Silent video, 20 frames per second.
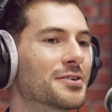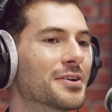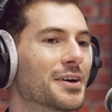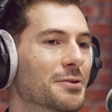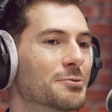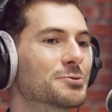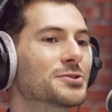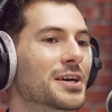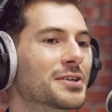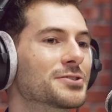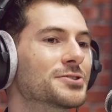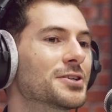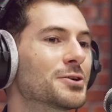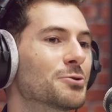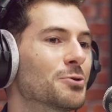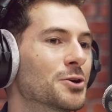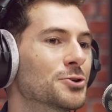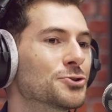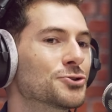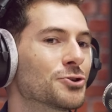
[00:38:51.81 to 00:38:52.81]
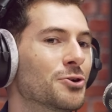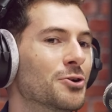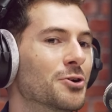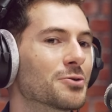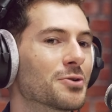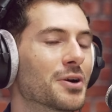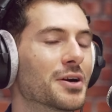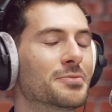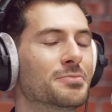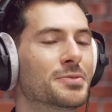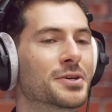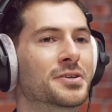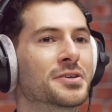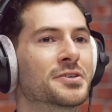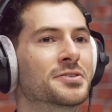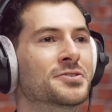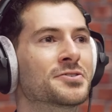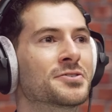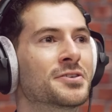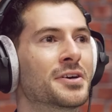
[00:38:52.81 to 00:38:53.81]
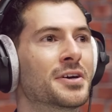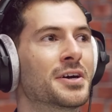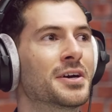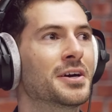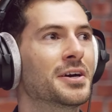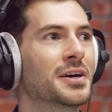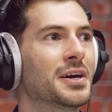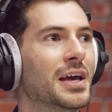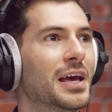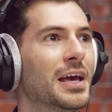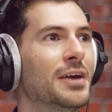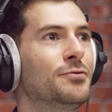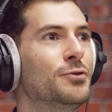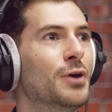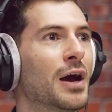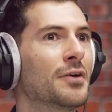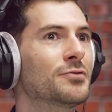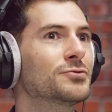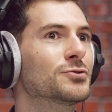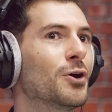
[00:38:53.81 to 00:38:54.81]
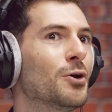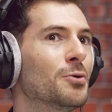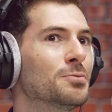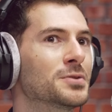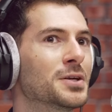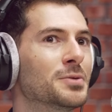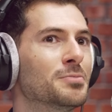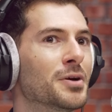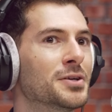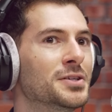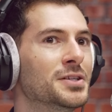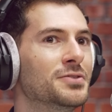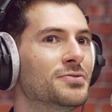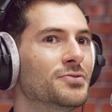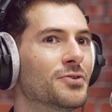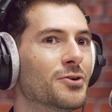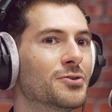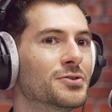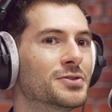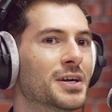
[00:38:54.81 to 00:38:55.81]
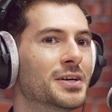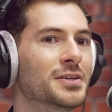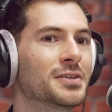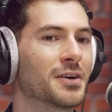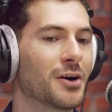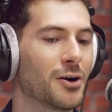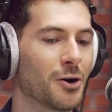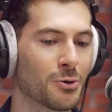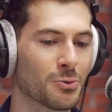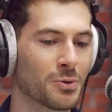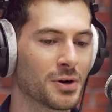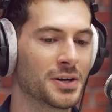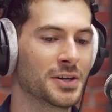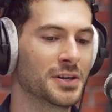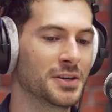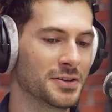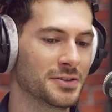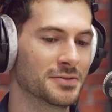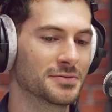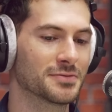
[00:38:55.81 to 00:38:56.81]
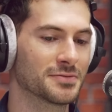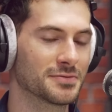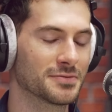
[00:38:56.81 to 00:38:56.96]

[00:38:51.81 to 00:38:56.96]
And it was actually quite a shock, right? Because if you have to opt in by default, then already,